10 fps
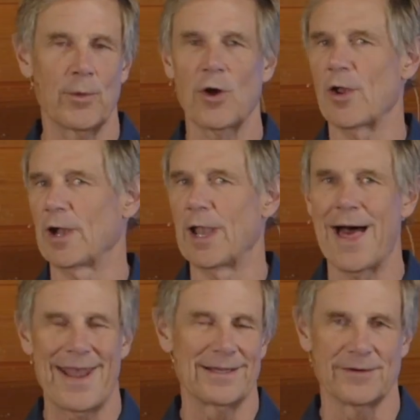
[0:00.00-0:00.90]
We're on a
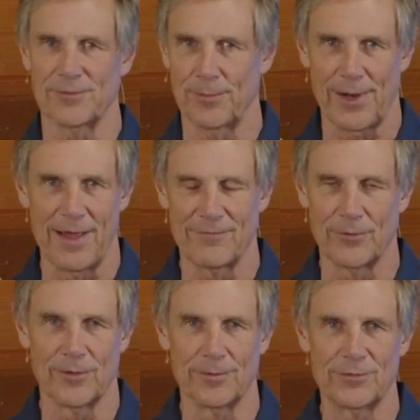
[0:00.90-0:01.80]
lot of different
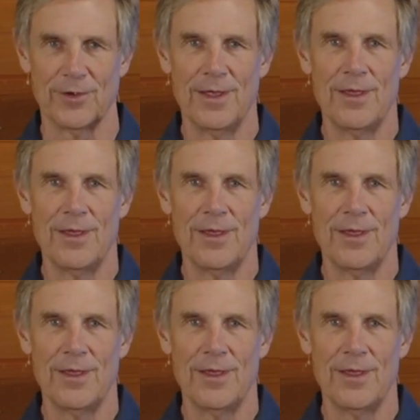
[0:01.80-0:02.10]
platforms,